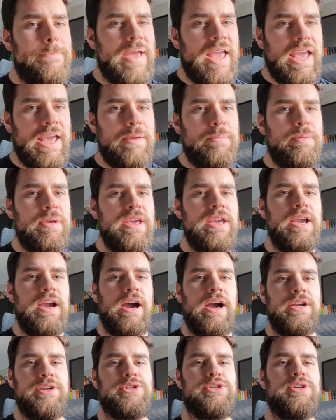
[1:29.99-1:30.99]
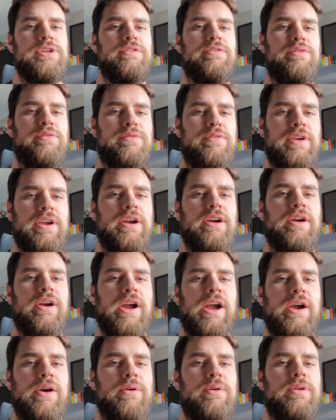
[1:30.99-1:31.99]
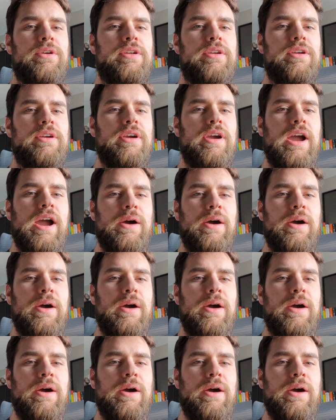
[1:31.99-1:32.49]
maybe I should figure out